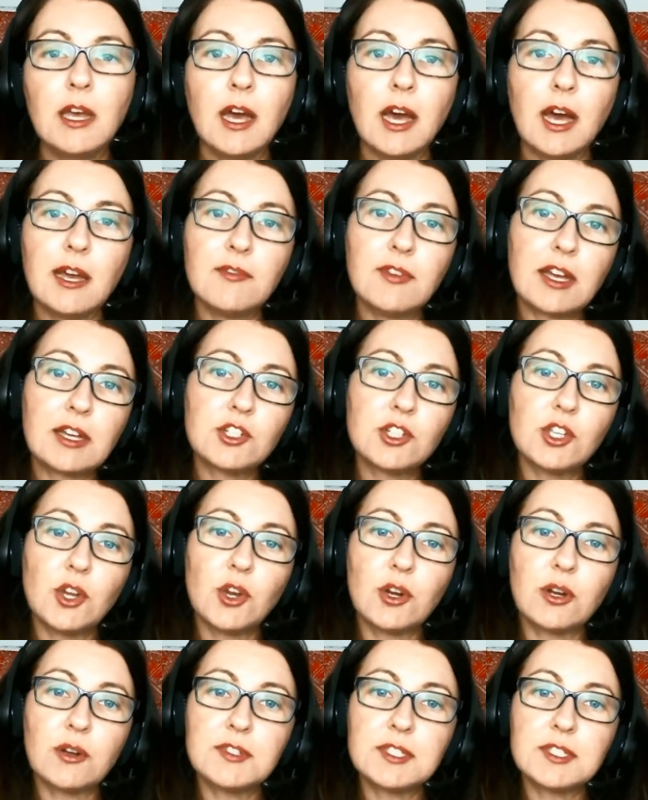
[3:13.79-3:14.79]
I've actually
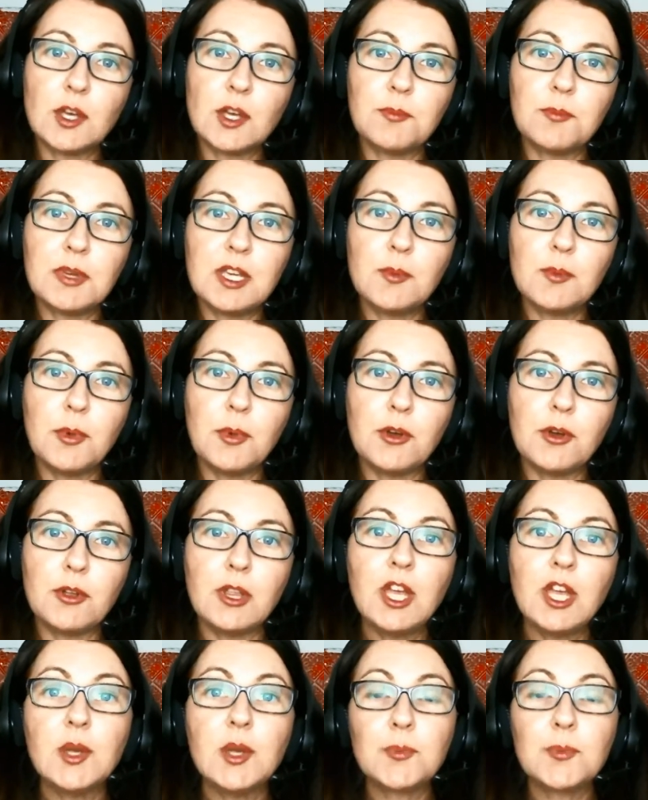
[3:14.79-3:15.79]
heard of some people
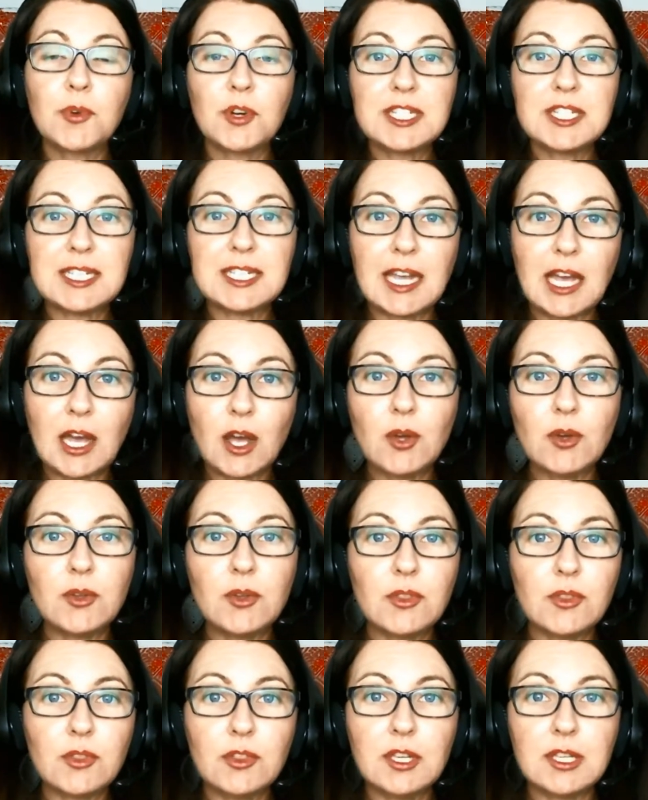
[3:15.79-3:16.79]
printing out
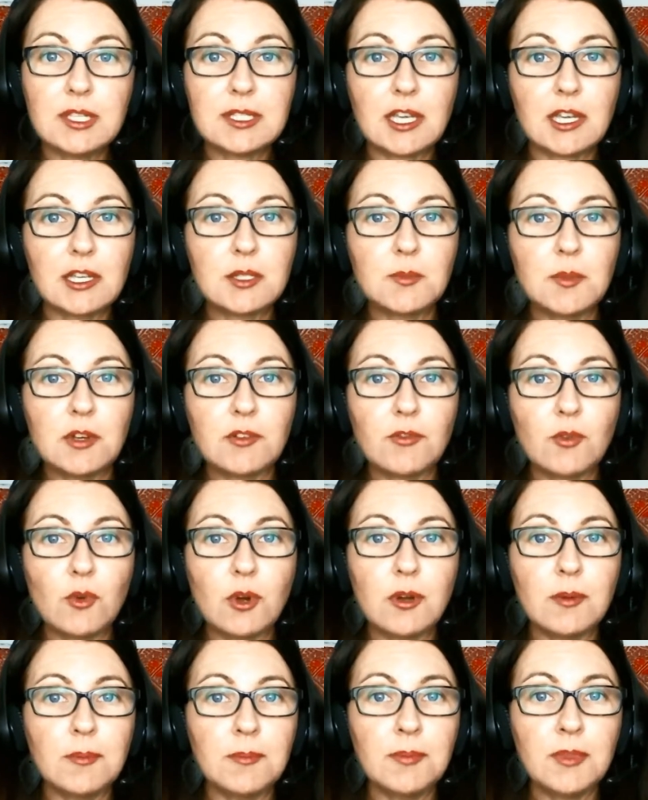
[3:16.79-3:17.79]
the assessment
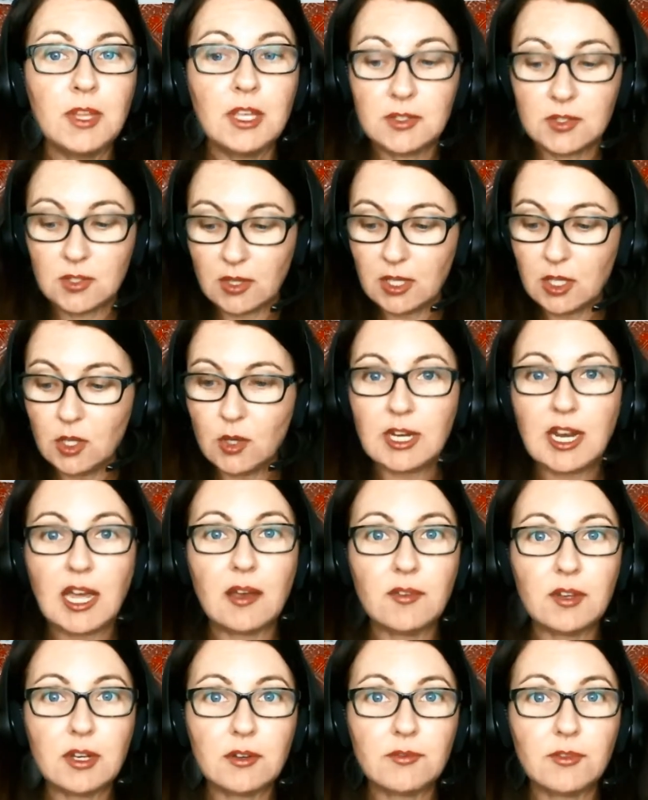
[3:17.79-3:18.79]
form so that you can
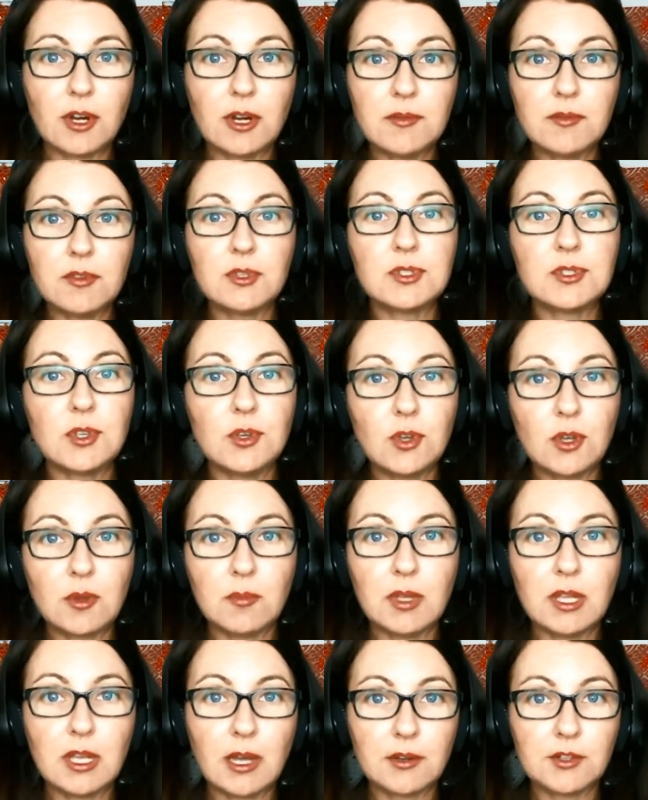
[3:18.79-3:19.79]
have it in front of you, so you can
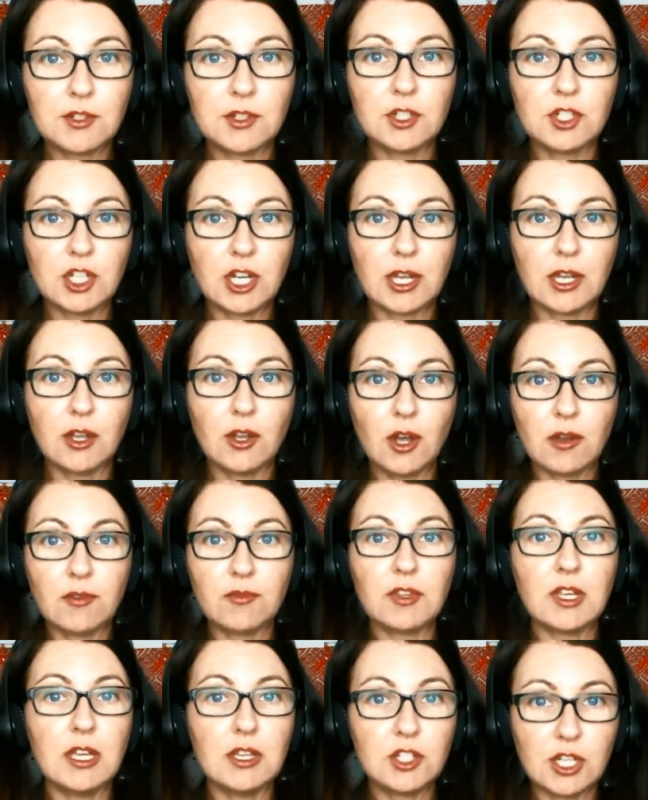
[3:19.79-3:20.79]
be actually checking off
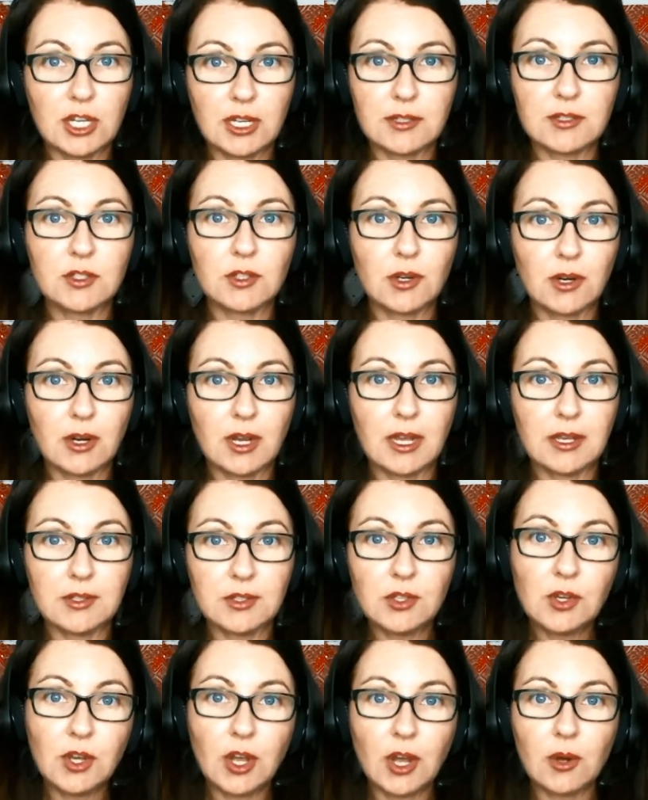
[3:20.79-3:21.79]
each answer as
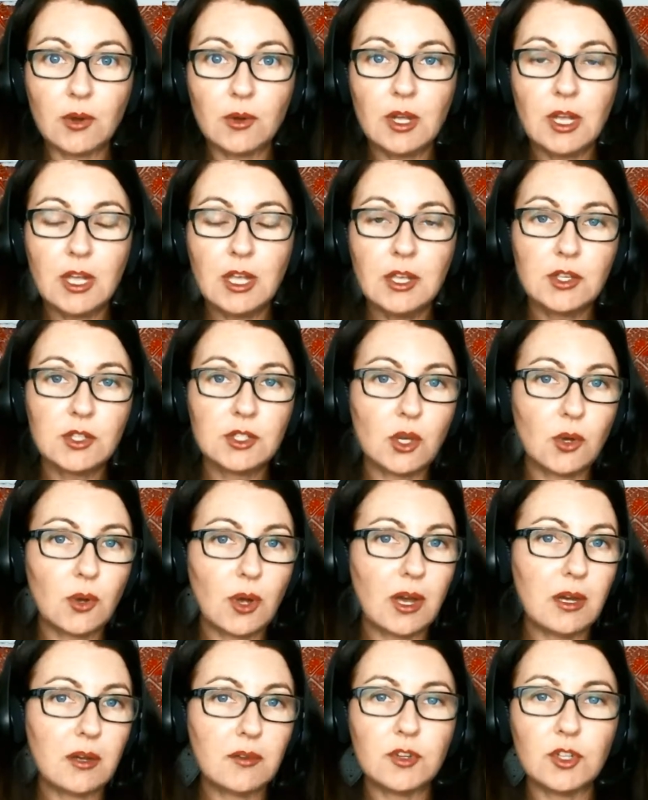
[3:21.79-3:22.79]
you go. So
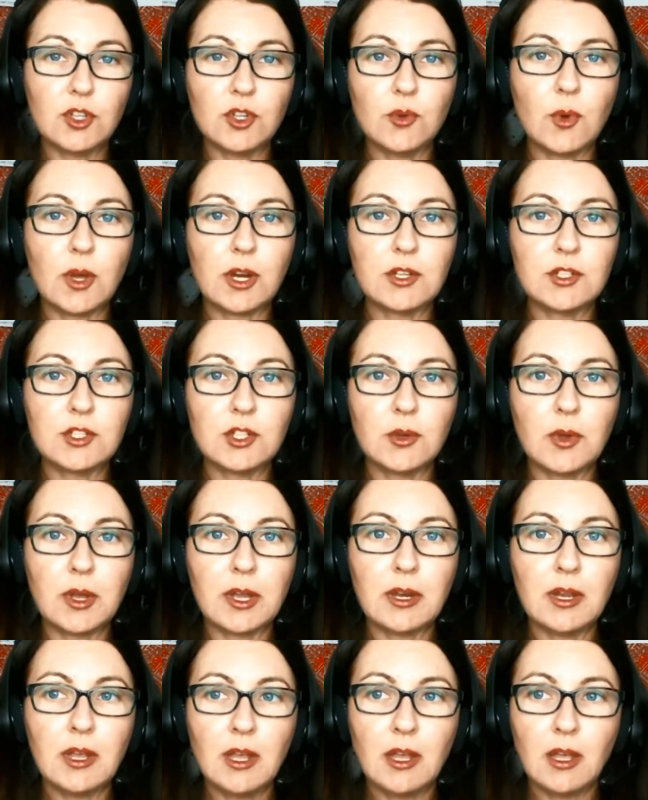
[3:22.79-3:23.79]
however you want to do
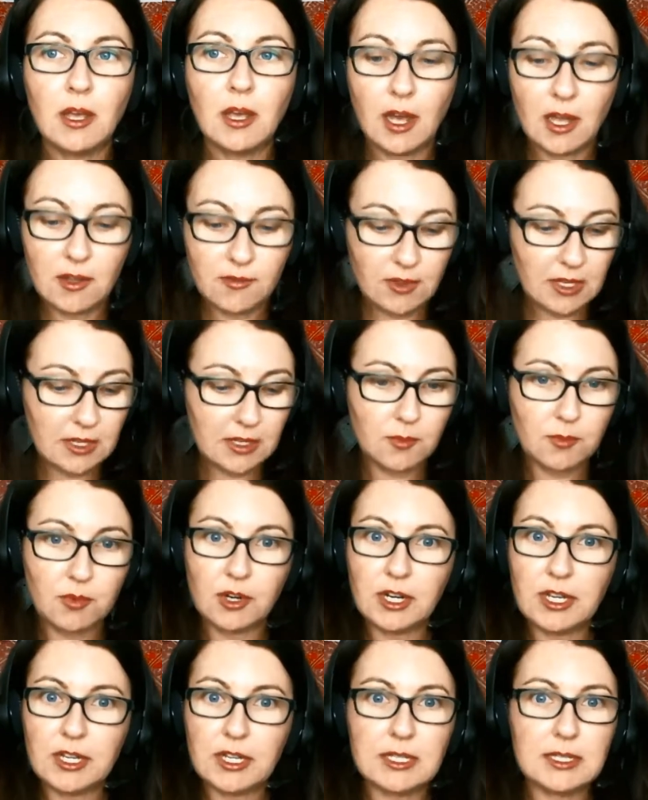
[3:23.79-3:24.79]
it. I found it
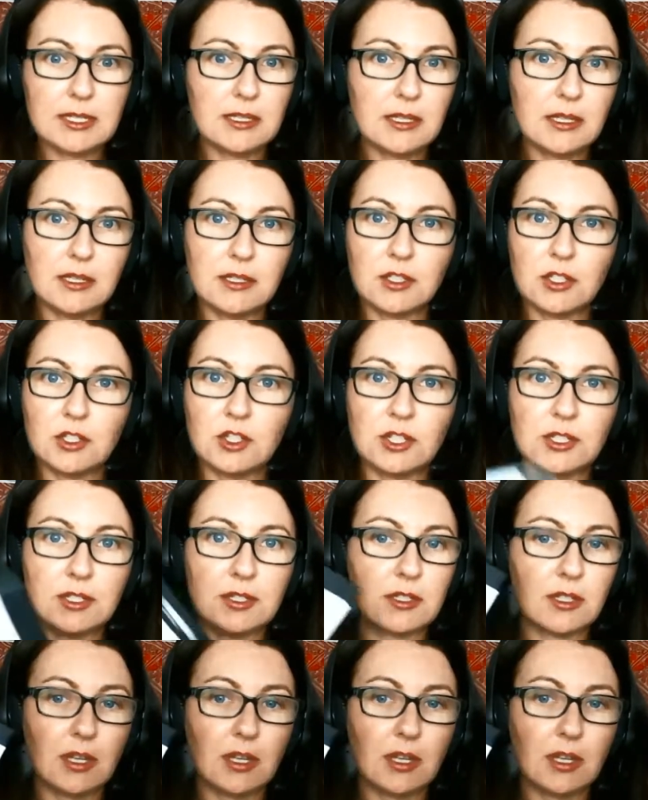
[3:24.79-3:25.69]
pretty easy to just